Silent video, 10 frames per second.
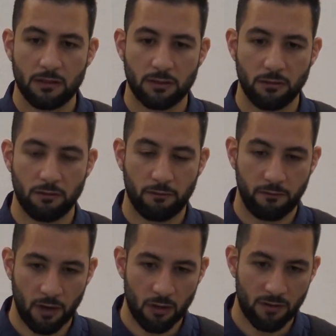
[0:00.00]
to
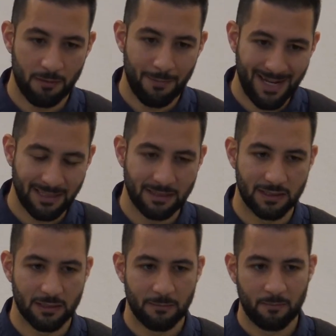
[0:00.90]
follow their
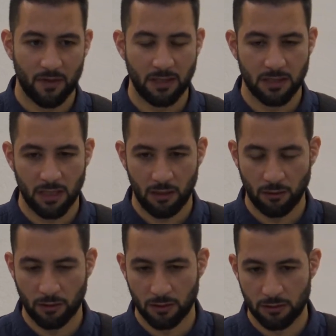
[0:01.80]
manners in
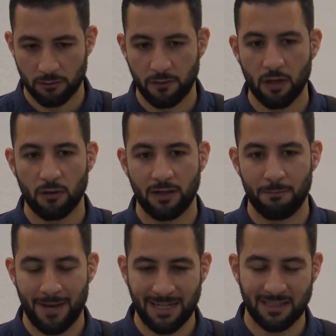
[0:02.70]
dialogue, to follow their
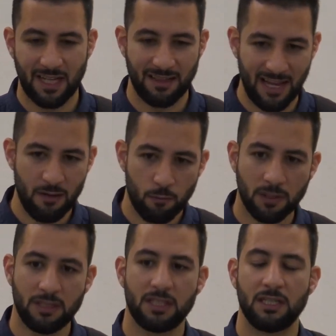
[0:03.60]
manners that they
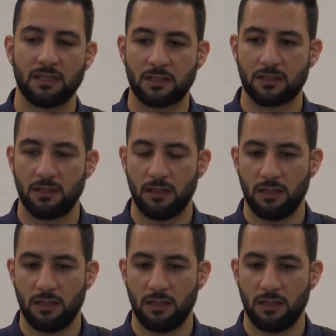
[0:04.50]
wanted us